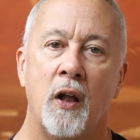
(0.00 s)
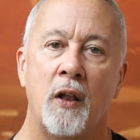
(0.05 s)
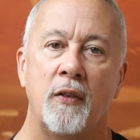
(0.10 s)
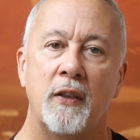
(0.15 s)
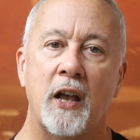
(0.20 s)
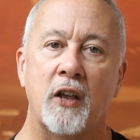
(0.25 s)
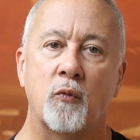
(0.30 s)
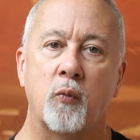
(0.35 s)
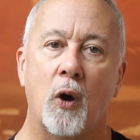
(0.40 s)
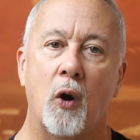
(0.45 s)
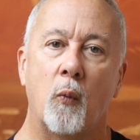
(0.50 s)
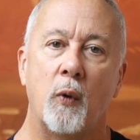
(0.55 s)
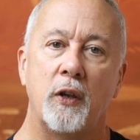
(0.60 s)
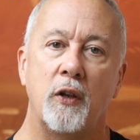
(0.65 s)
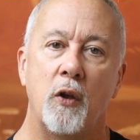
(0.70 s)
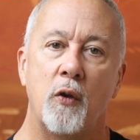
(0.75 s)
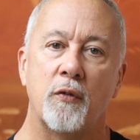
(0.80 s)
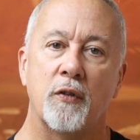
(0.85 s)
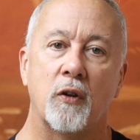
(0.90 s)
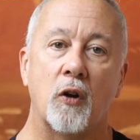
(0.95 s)
That's what we
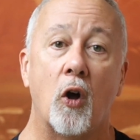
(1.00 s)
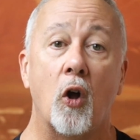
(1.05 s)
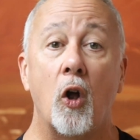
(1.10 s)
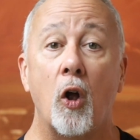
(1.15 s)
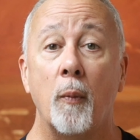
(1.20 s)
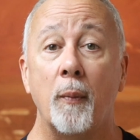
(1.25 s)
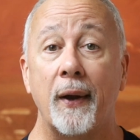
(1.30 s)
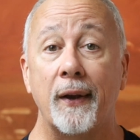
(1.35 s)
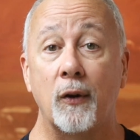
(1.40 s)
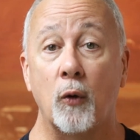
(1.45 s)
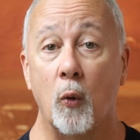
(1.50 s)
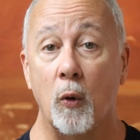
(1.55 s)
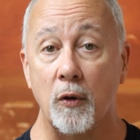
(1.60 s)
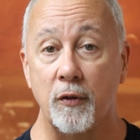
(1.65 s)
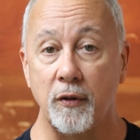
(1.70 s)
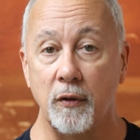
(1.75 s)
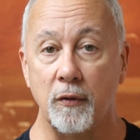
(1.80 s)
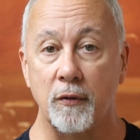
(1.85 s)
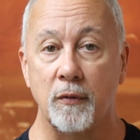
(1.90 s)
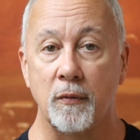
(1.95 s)
use in all my
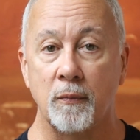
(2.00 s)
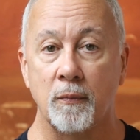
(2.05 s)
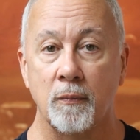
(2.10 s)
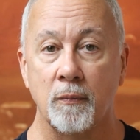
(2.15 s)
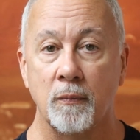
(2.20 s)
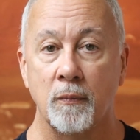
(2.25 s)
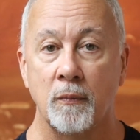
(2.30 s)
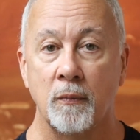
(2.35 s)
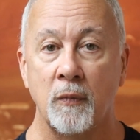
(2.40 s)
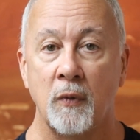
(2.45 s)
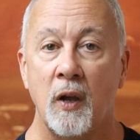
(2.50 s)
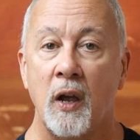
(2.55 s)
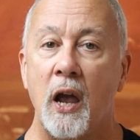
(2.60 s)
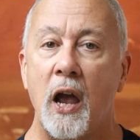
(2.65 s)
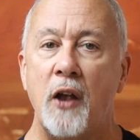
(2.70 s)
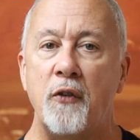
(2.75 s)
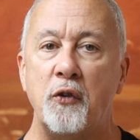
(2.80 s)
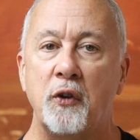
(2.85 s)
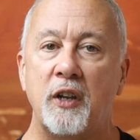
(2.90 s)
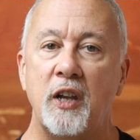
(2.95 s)
courses.
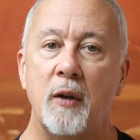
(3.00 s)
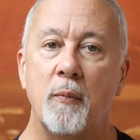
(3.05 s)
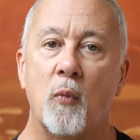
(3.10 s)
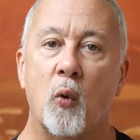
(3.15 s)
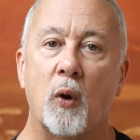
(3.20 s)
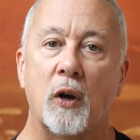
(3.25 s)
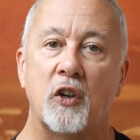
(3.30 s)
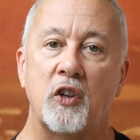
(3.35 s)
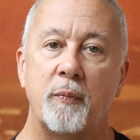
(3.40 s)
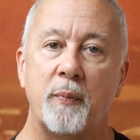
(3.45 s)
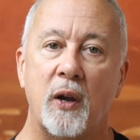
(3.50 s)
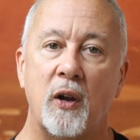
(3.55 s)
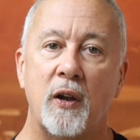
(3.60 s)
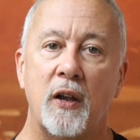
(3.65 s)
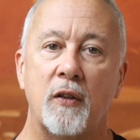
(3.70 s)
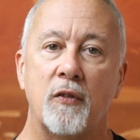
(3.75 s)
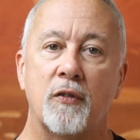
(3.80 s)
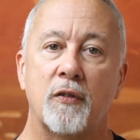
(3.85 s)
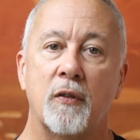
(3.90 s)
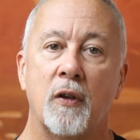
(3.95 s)
As you get more
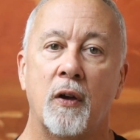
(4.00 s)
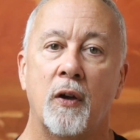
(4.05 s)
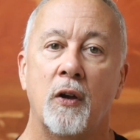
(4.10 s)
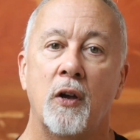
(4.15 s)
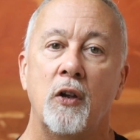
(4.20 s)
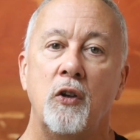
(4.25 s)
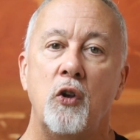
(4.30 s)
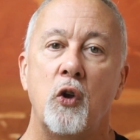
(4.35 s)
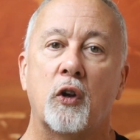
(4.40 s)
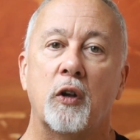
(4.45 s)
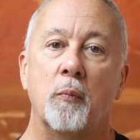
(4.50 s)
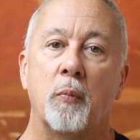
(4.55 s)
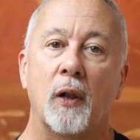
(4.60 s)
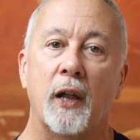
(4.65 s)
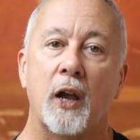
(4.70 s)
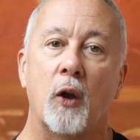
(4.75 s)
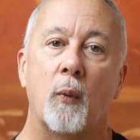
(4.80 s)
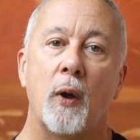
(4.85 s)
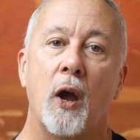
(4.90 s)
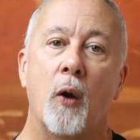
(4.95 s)
experience, you can
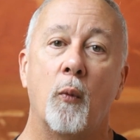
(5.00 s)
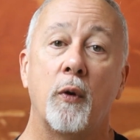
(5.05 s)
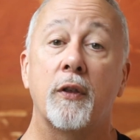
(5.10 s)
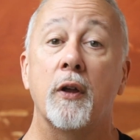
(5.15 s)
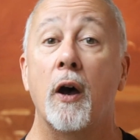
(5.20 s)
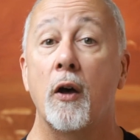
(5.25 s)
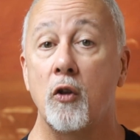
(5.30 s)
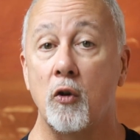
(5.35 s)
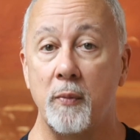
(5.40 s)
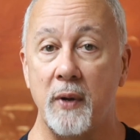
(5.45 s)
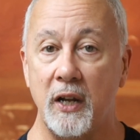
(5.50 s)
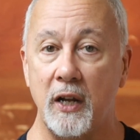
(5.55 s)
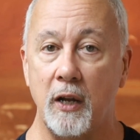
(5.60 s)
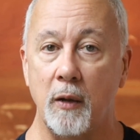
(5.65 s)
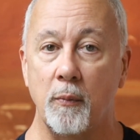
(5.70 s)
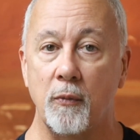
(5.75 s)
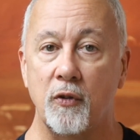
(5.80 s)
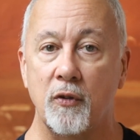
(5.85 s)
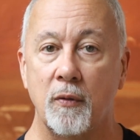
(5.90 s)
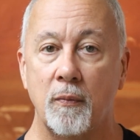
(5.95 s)
play around with other
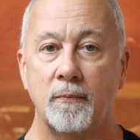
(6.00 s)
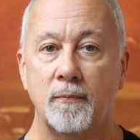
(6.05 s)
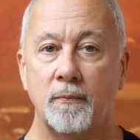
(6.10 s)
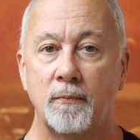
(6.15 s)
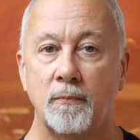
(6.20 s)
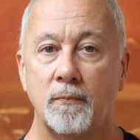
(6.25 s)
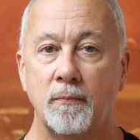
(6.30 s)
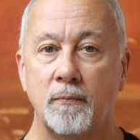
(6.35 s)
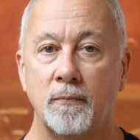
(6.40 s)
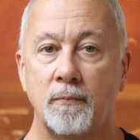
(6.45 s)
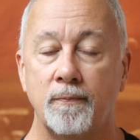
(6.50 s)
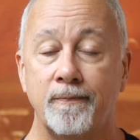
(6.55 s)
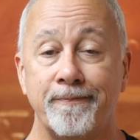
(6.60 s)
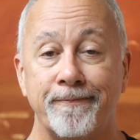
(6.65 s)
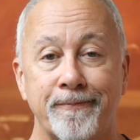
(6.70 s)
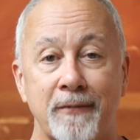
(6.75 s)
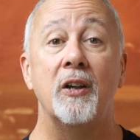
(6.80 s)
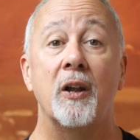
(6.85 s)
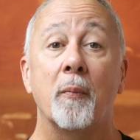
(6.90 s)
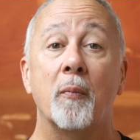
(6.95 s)
mediums.
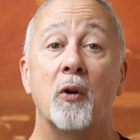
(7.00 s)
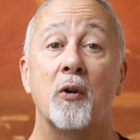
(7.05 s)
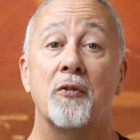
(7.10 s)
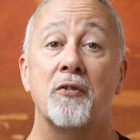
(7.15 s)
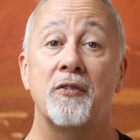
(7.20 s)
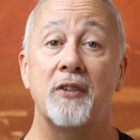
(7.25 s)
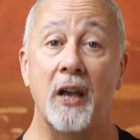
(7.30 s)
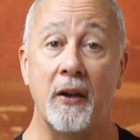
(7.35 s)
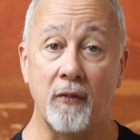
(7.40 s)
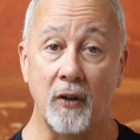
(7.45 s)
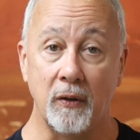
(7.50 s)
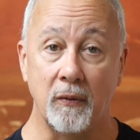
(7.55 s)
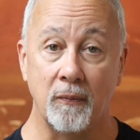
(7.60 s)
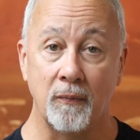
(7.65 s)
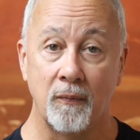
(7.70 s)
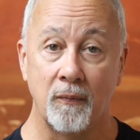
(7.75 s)
Number 7.